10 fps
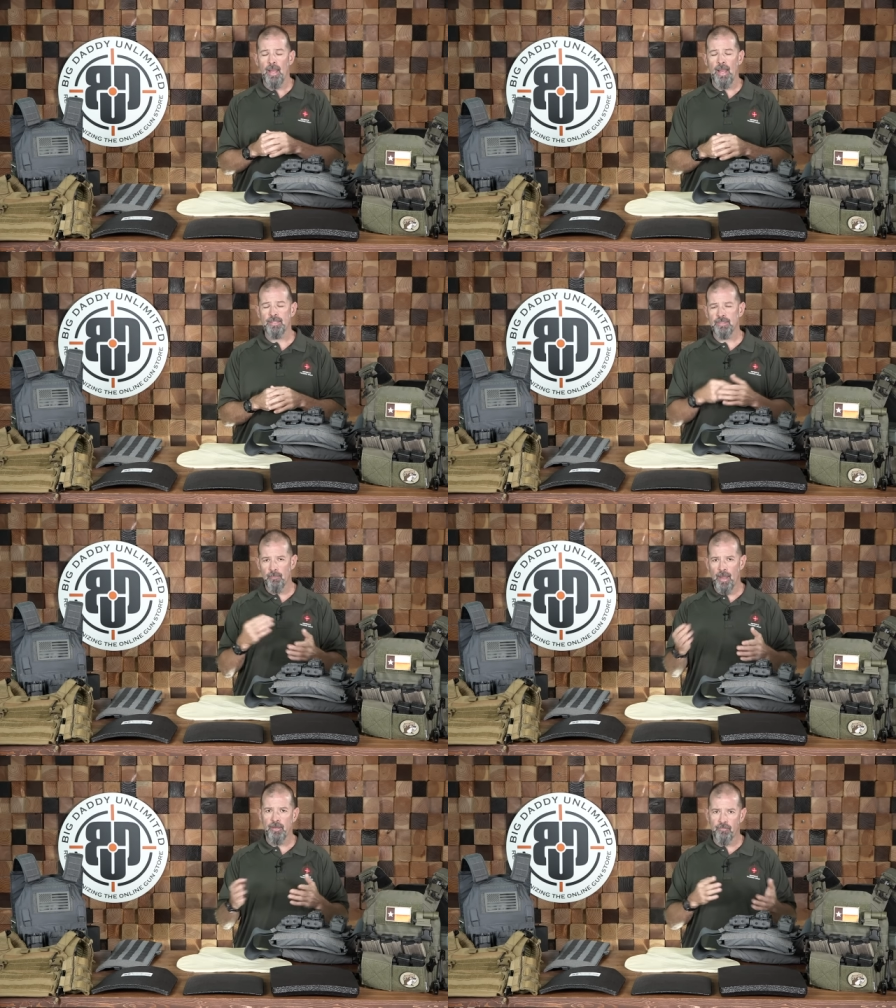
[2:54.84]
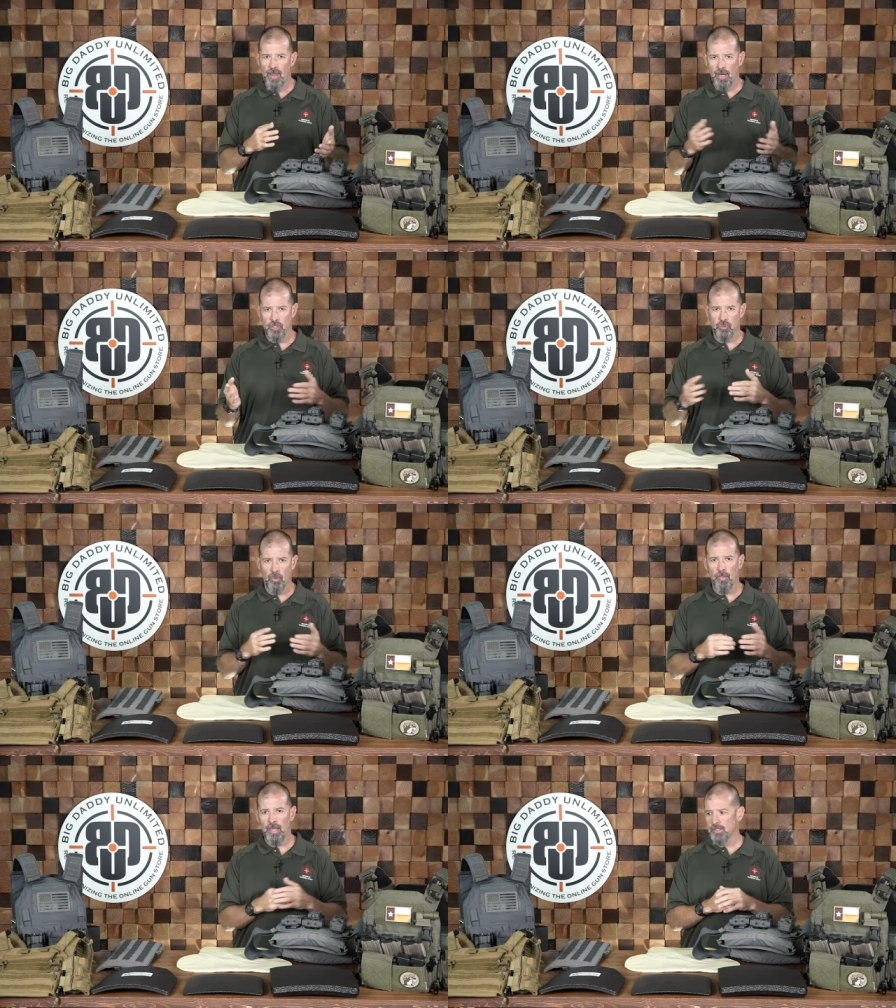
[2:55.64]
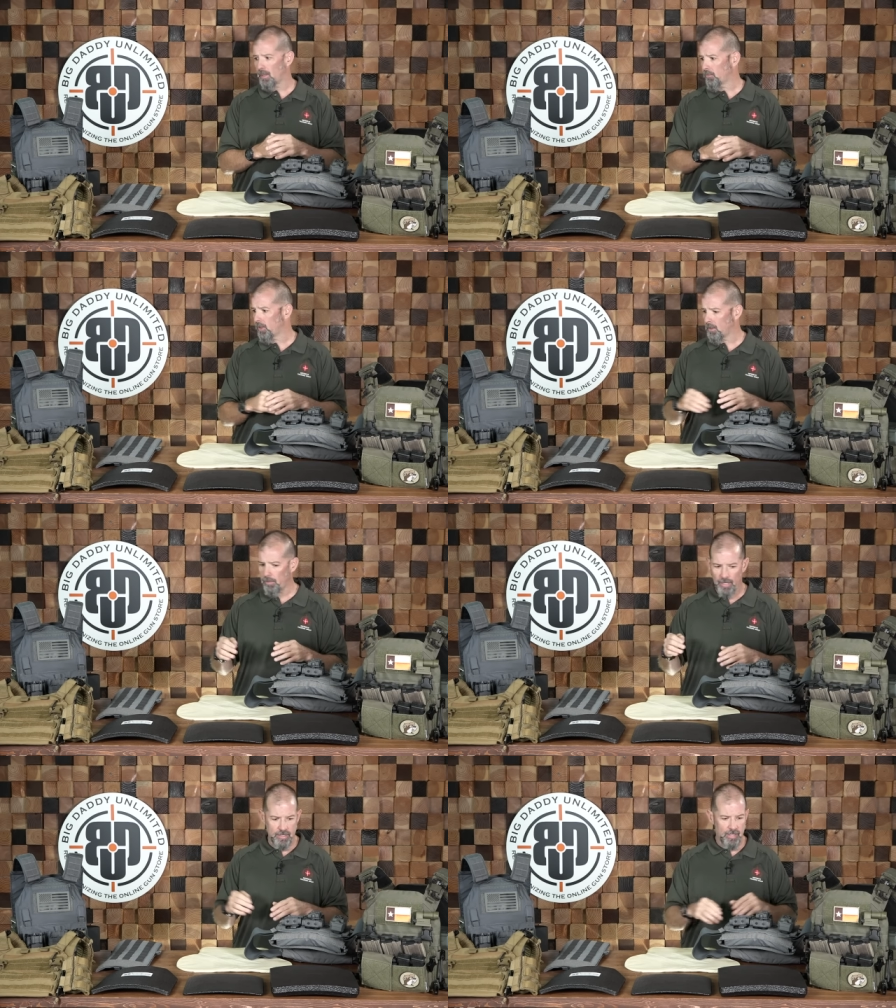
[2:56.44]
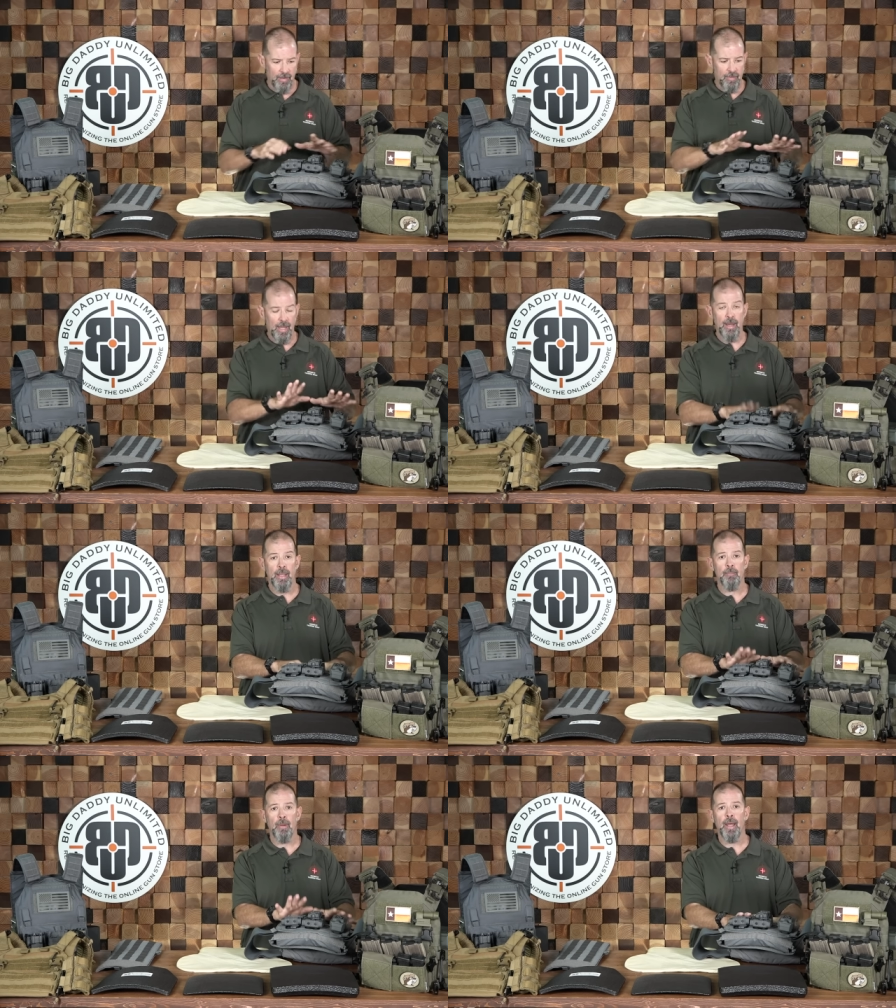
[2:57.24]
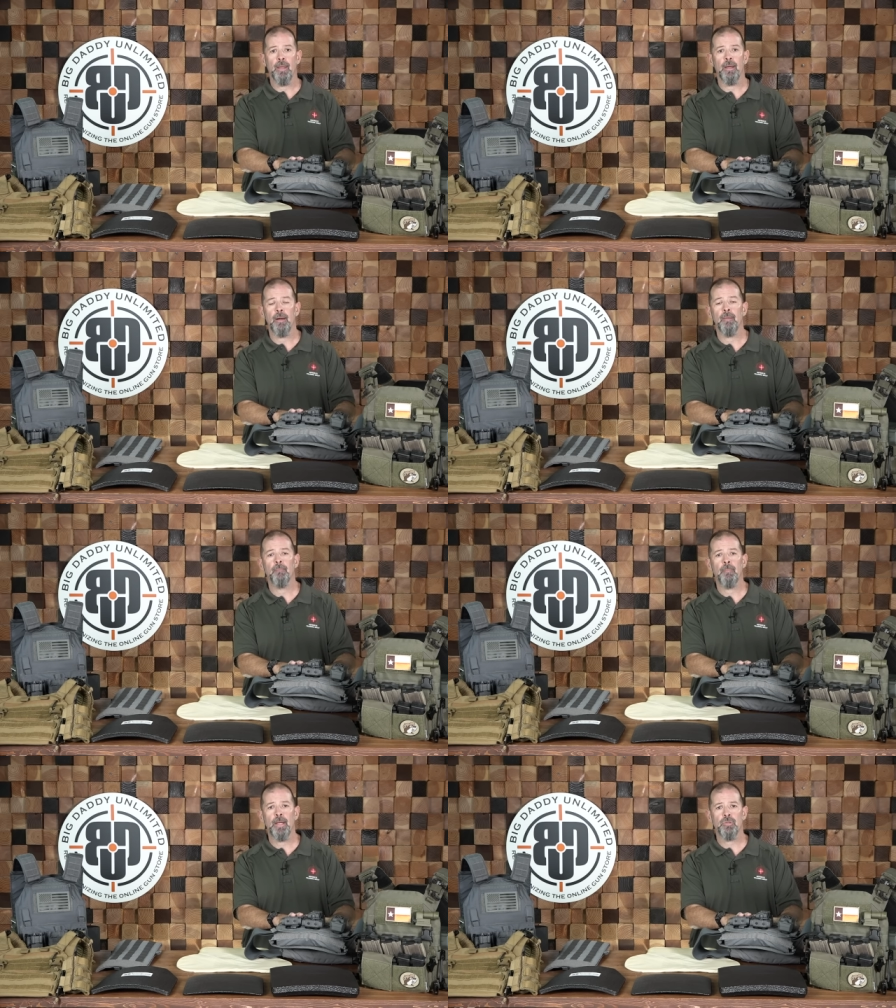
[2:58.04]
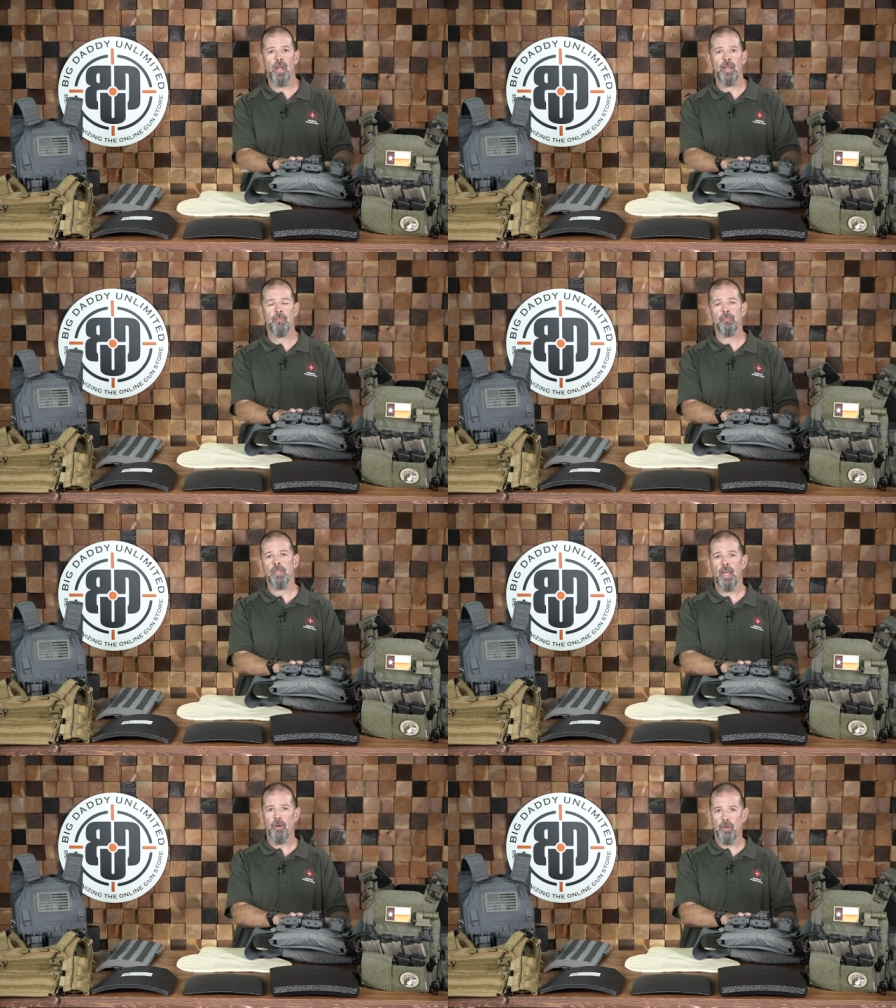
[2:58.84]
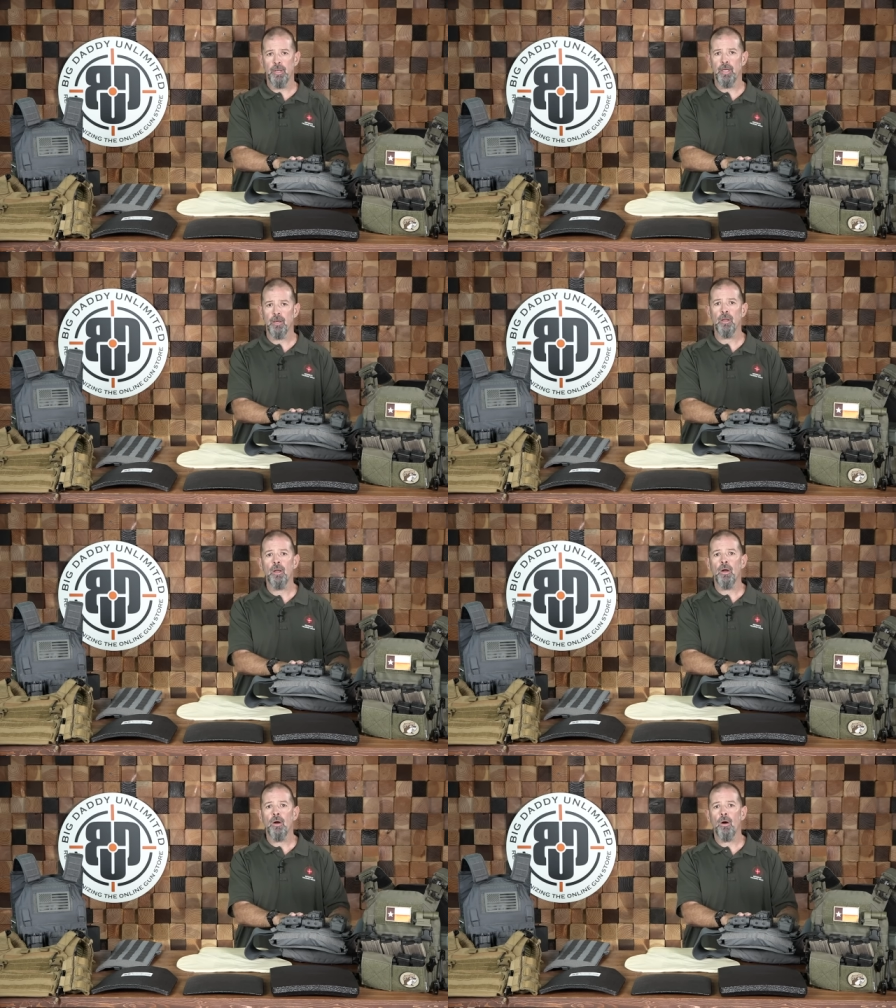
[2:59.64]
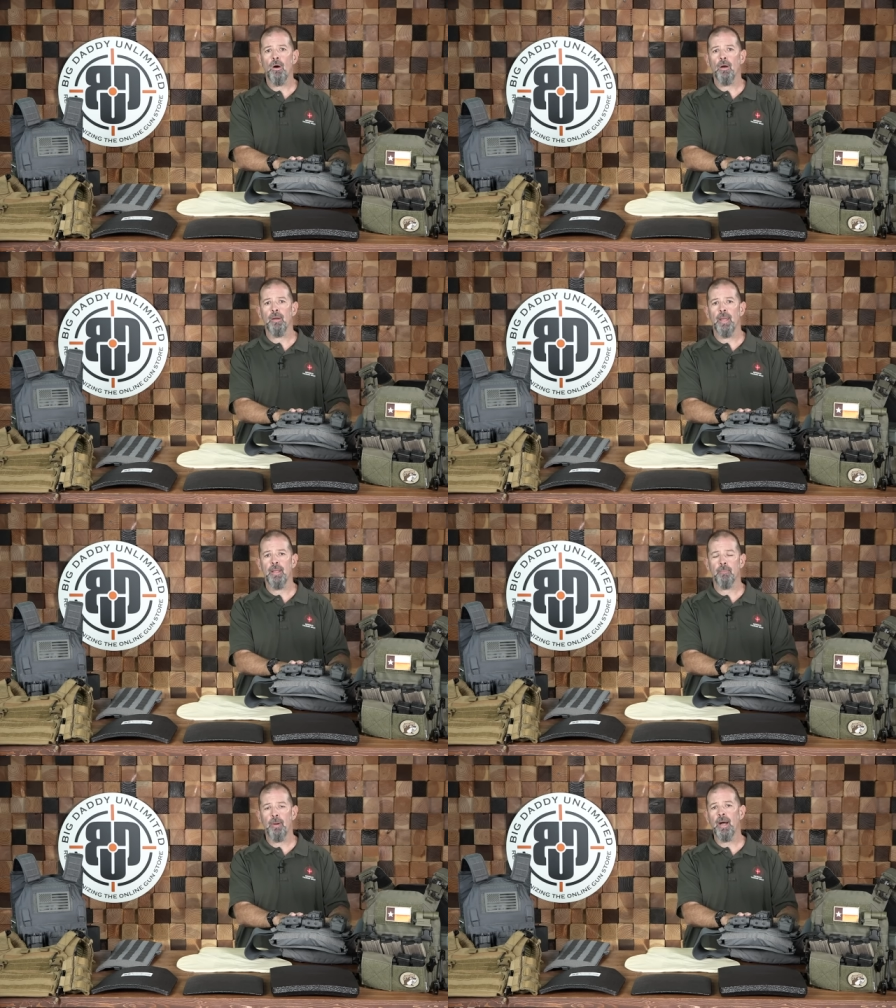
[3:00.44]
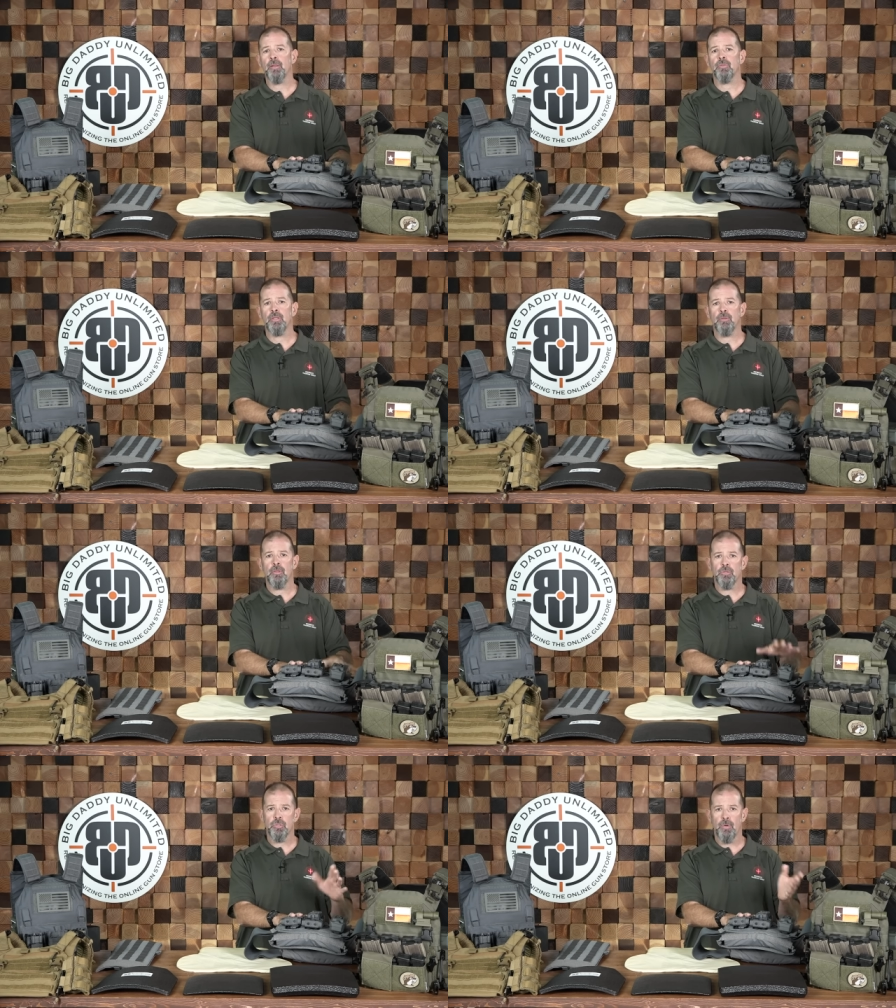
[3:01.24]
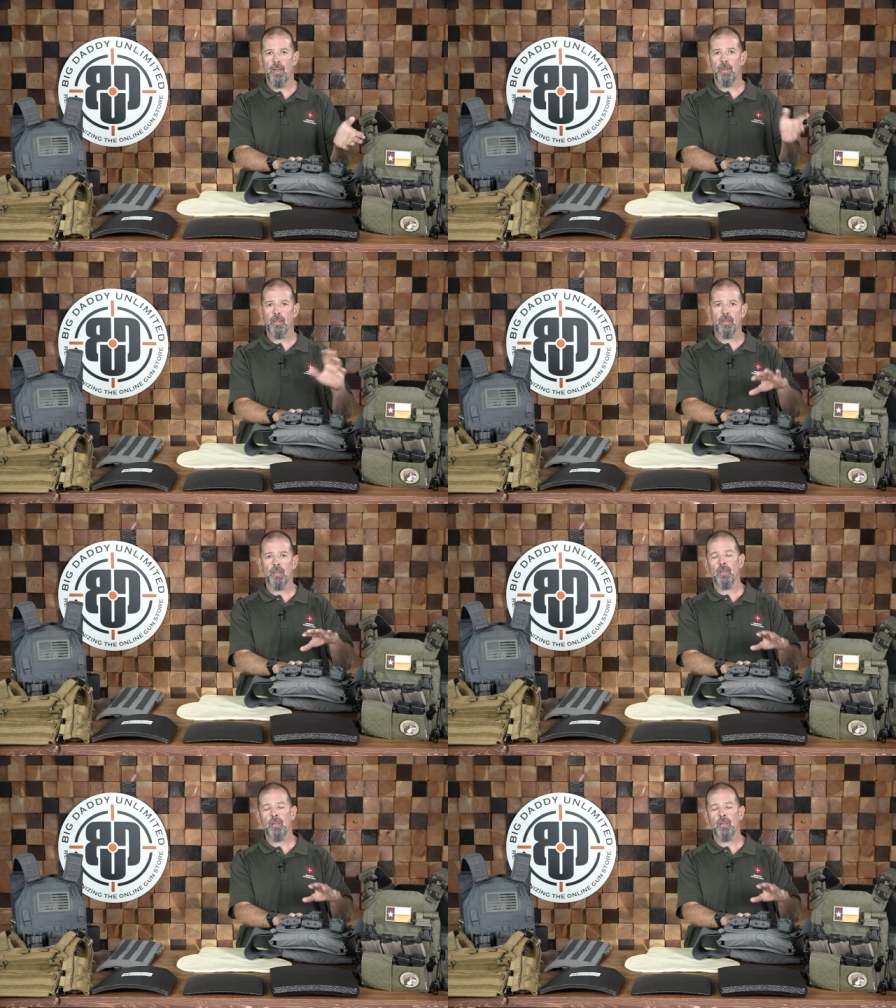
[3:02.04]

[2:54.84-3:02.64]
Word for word: and some manufacturers will make something. The plates that I've got in my, uh, my training carrier here are a composite ceramic,